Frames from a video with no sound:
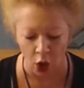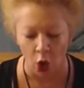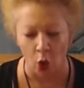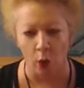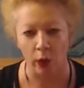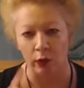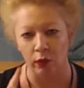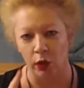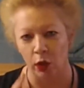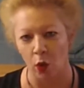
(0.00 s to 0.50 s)

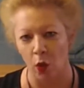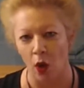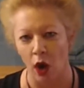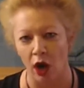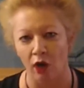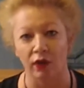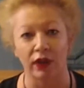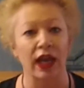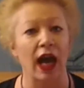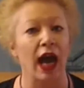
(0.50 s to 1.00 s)
we
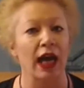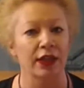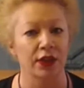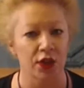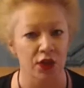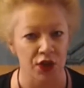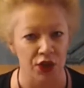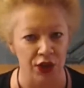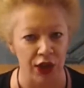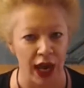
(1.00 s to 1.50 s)
require an
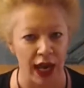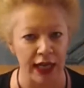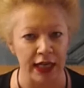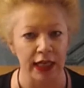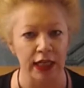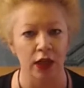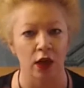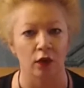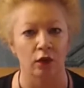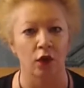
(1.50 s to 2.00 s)

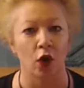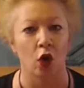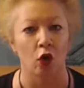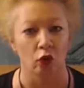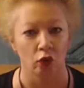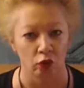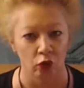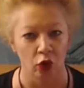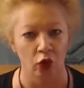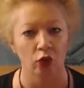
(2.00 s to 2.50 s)
understanding of
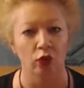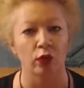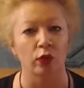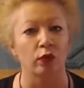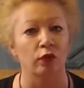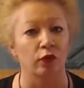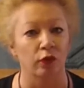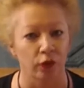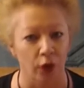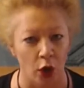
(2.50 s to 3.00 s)
rural
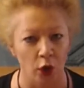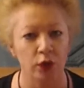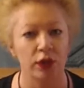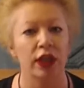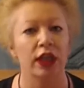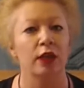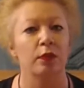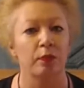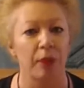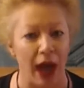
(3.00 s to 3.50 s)

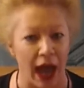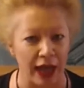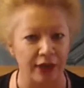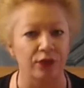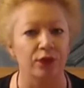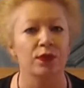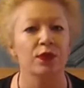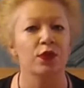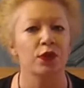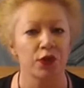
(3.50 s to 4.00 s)
voting
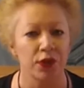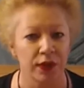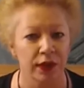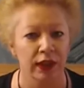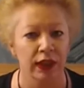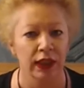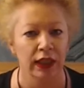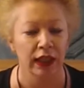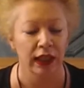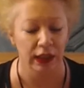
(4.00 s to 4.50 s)
patterns
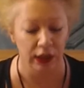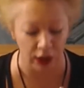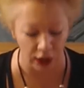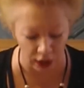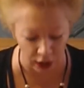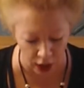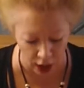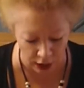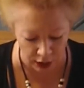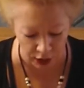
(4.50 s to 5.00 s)
in the
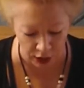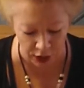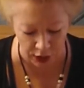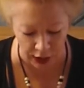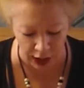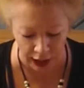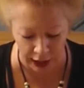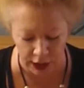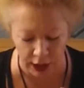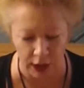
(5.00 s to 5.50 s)
United
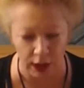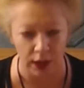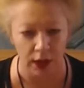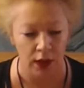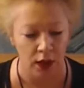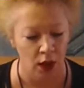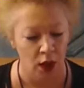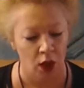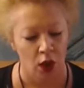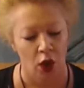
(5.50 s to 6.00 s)
States.
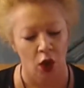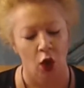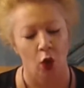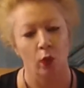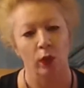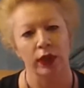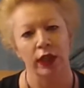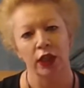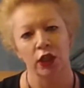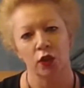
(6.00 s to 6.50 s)

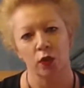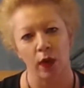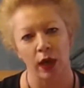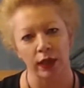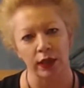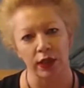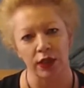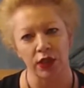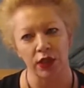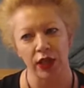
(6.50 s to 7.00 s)
We need to
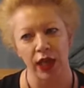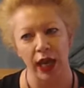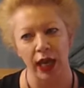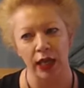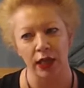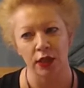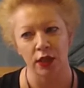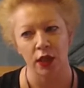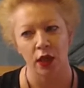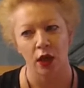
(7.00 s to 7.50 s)

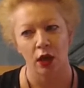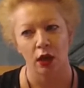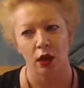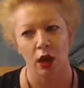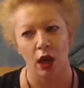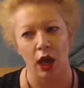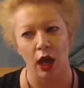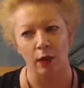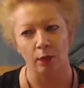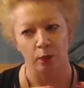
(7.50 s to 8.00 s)
understand
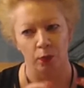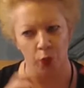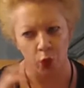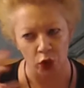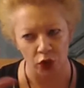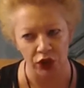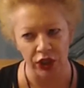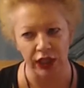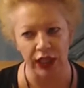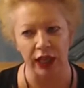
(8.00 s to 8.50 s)
and
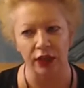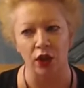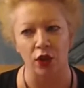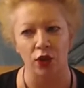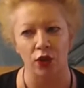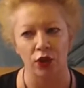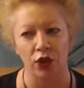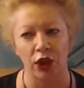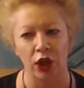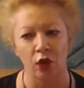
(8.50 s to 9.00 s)
put together
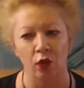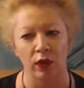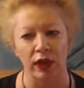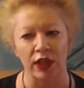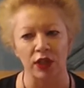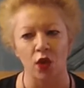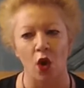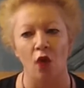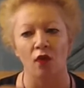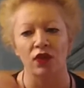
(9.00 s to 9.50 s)

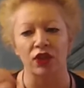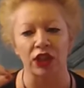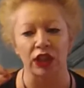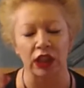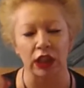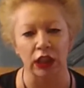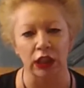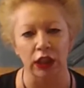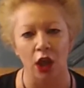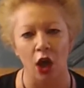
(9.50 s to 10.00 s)
theories of a
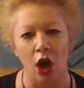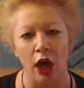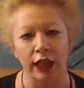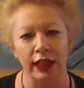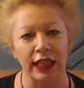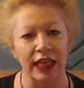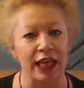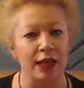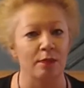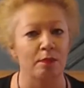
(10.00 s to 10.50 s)

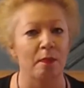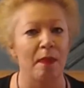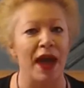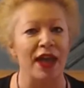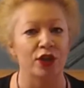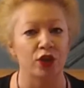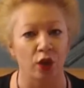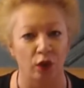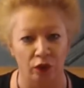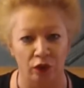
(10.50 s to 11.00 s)
decline in
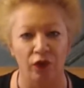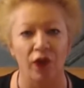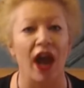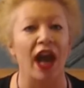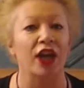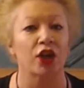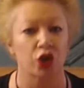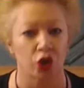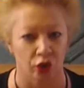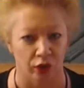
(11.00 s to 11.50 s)

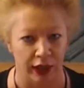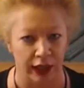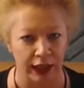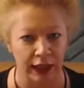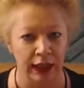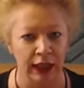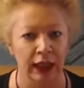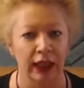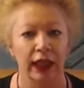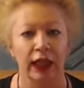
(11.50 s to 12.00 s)

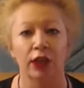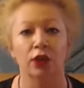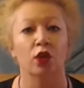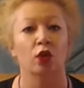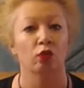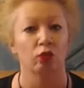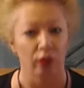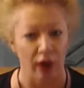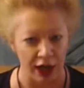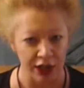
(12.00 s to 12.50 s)
manufacturing in
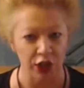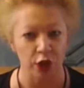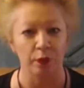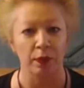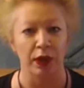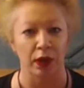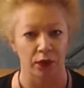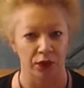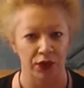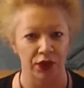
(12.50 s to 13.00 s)
the Rust
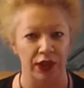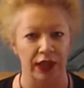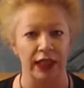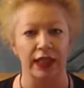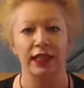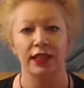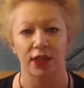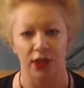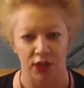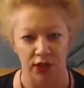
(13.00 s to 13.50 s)
Belt
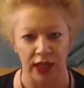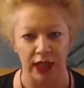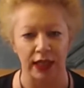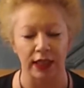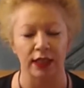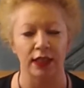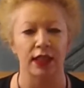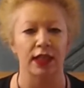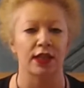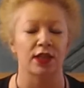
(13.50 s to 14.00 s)
cities, the
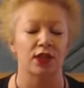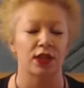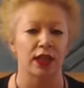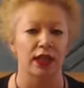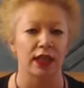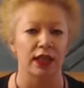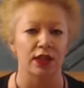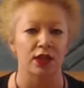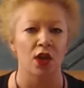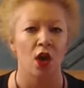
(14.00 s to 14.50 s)
second-tier
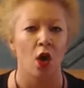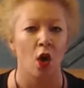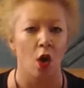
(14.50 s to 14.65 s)
cities